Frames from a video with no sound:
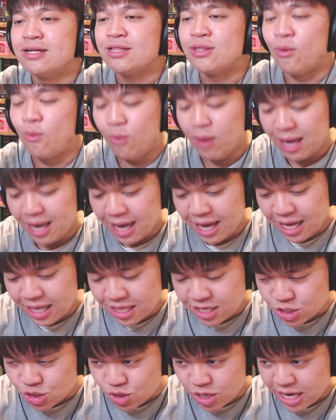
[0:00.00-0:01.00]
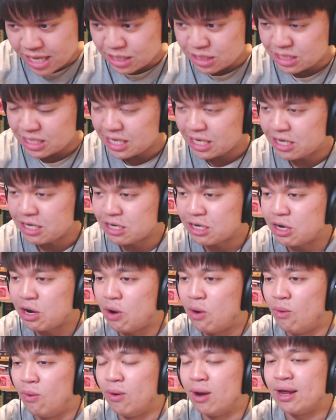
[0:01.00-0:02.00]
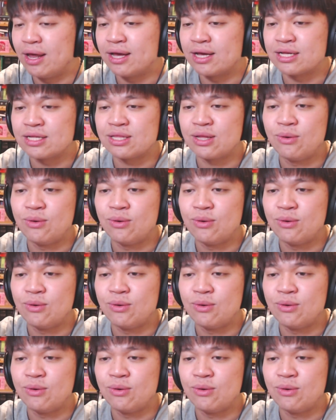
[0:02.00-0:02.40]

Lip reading: the way the trends that are going,